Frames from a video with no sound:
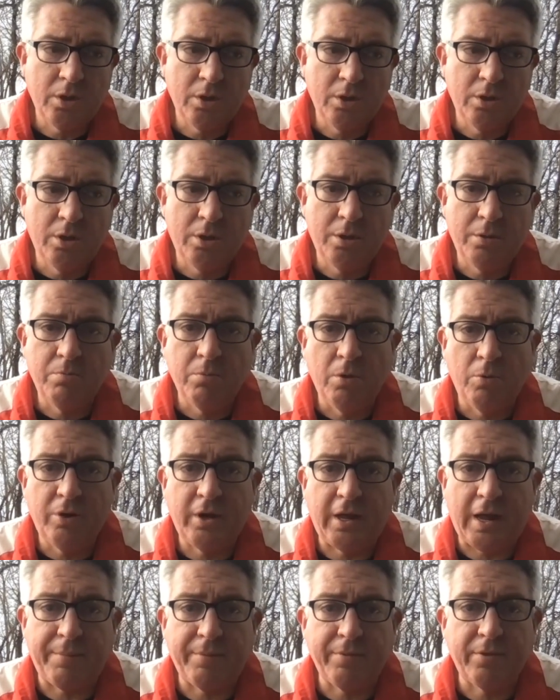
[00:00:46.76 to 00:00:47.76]

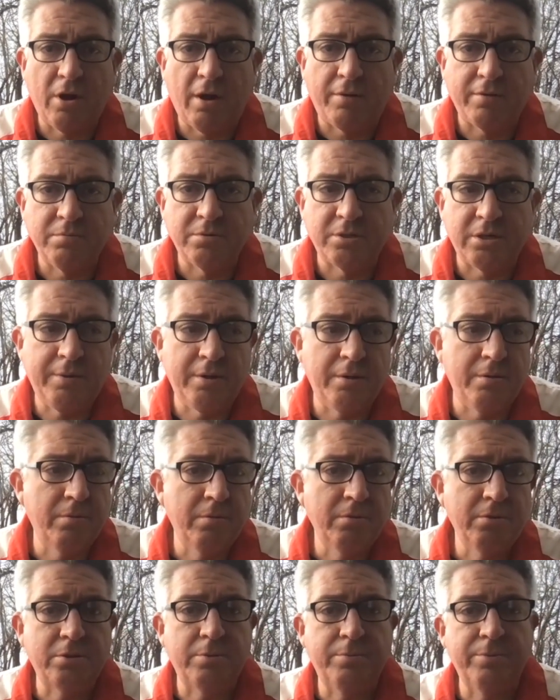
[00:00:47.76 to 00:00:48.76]
recap of the Golfdom Summit,
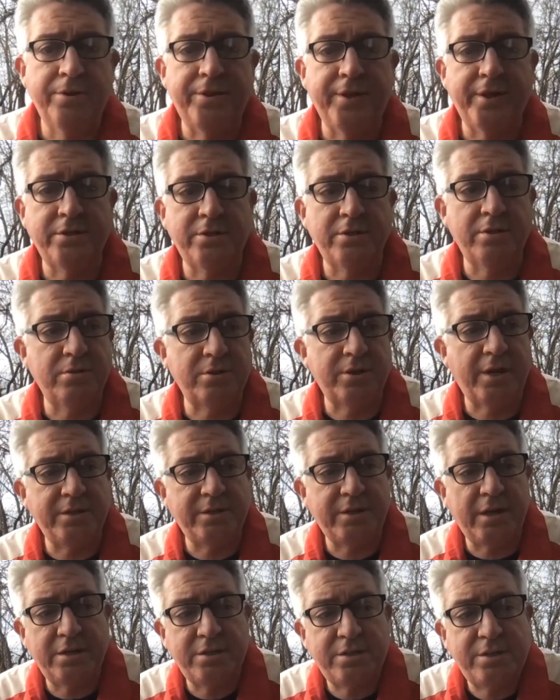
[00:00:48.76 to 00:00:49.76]
some of the things that those
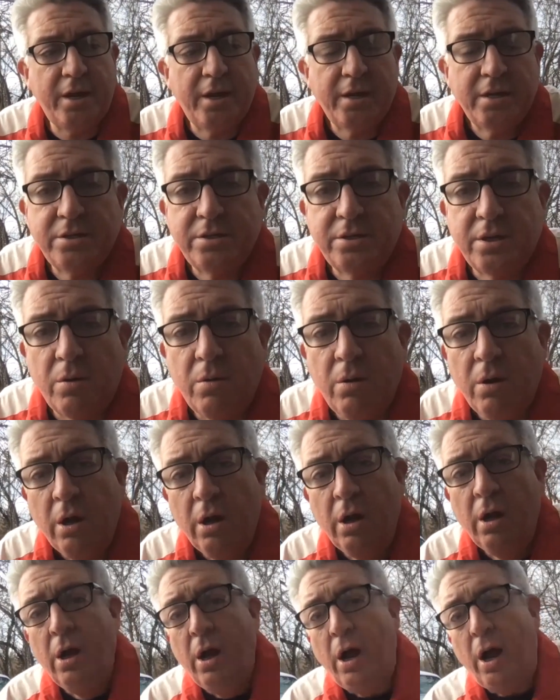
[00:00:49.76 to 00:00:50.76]
guys had to say. So
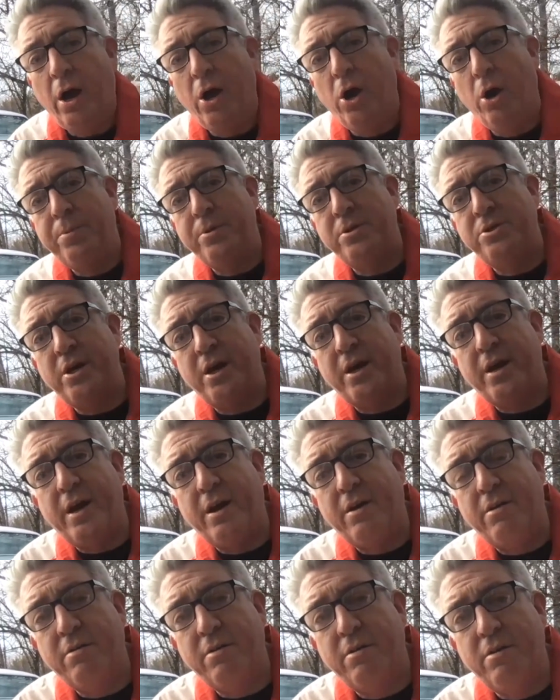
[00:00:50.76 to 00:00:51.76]
I hope you'll check it
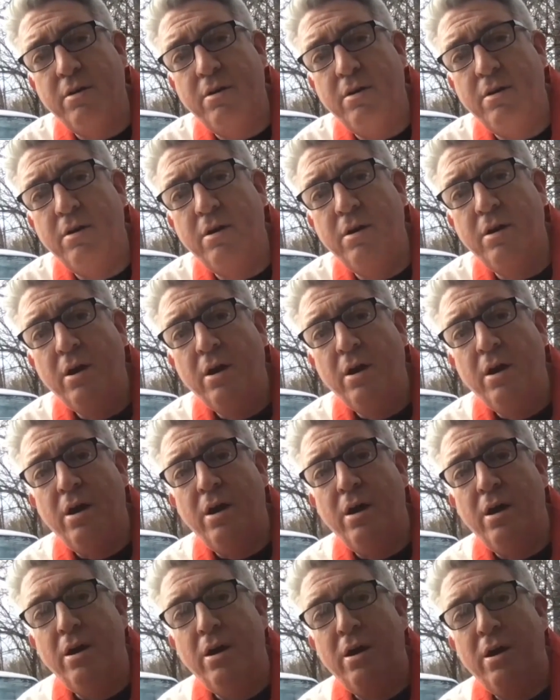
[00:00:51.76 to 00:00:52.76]
out.
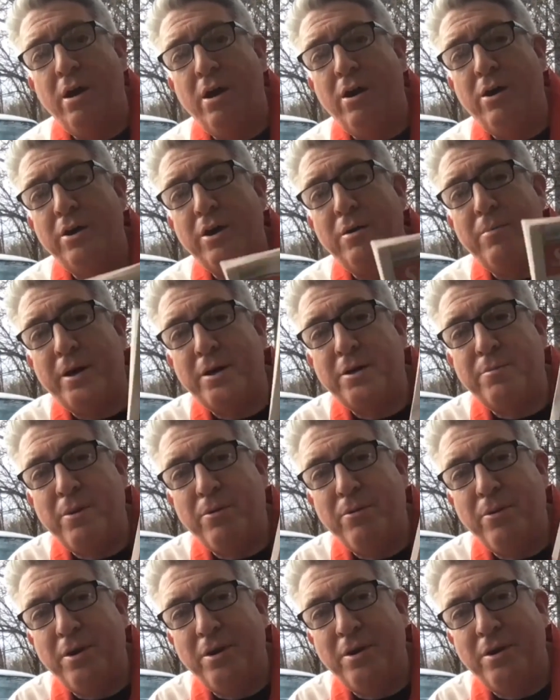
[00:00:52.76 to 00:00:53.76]
I'll get back to my
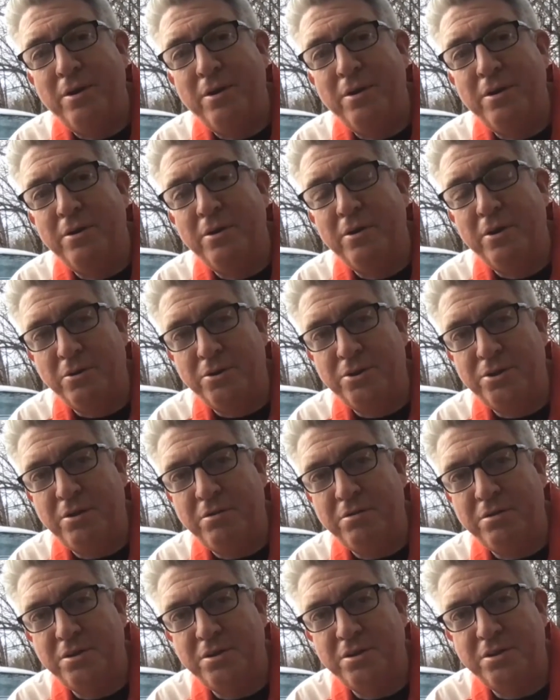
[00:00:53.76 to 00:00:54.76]
reading. Go
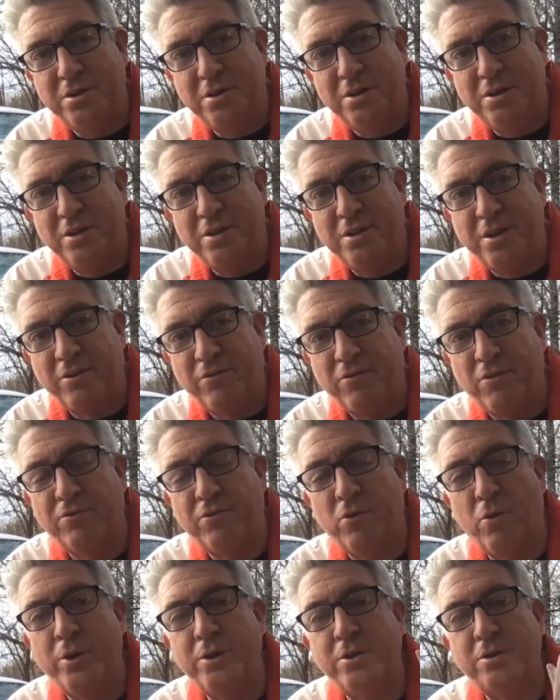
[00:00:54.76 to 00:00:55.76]
Chiefs. Thanks
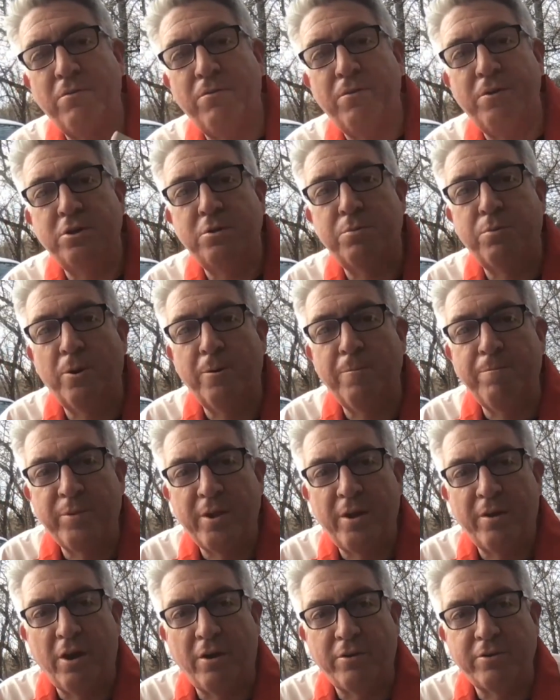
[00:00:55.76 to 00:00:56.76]
as always for your support
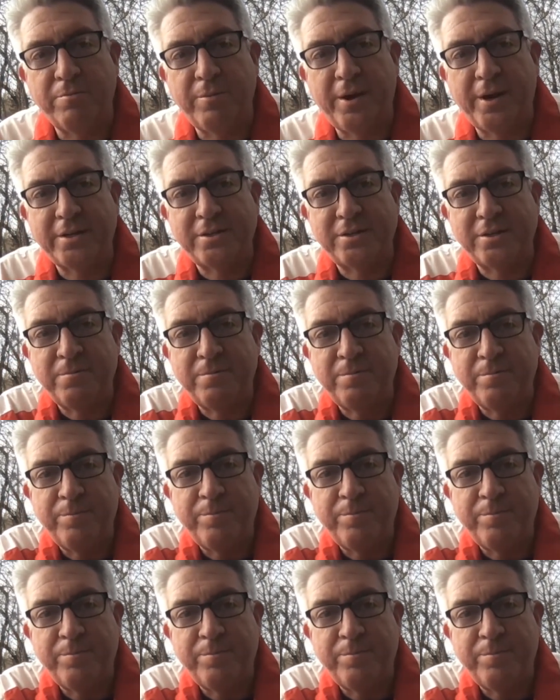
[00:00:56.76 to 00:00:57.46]
at Golfdom Magazine.